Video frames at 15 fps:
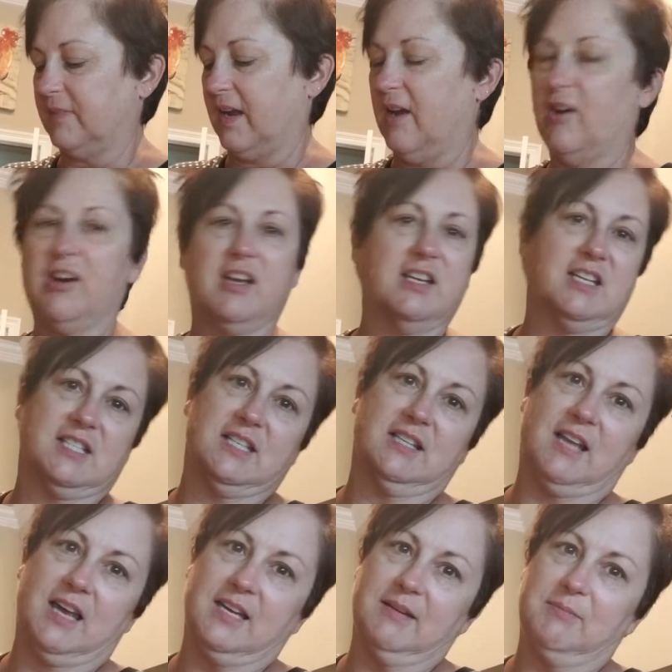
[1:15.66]
Erica doesn't
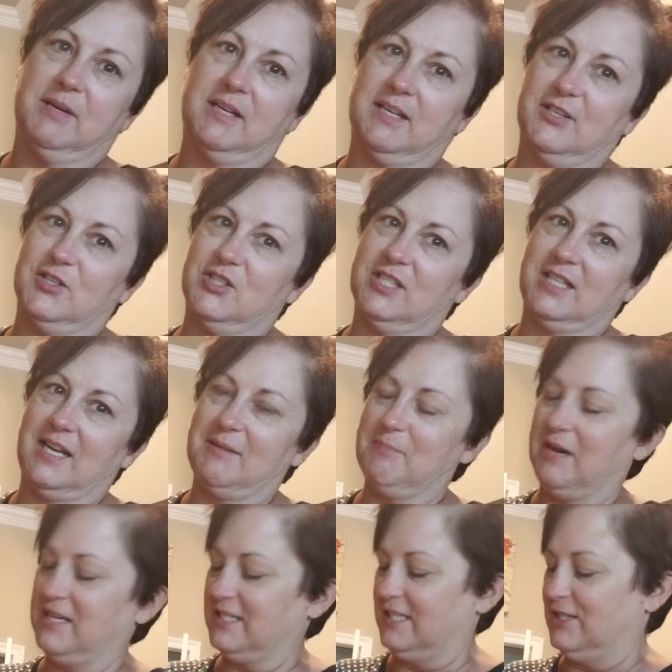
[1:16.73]
like it because she said it
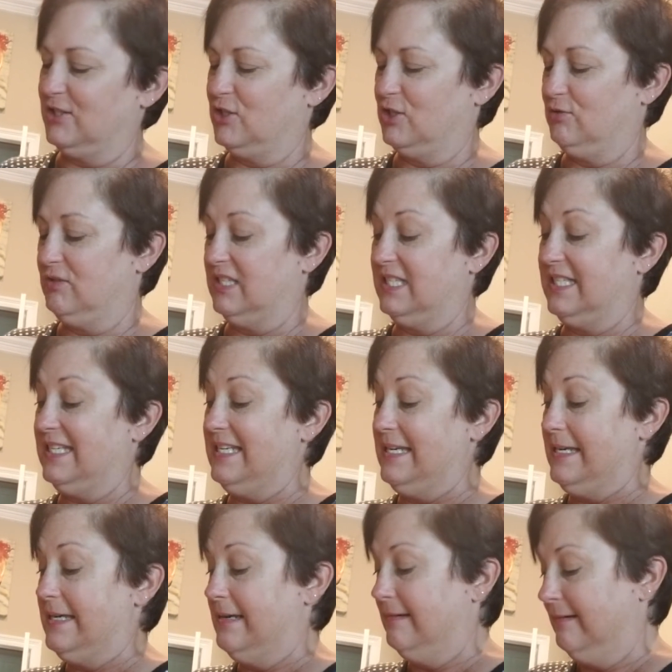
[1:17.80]
makes it too seedy.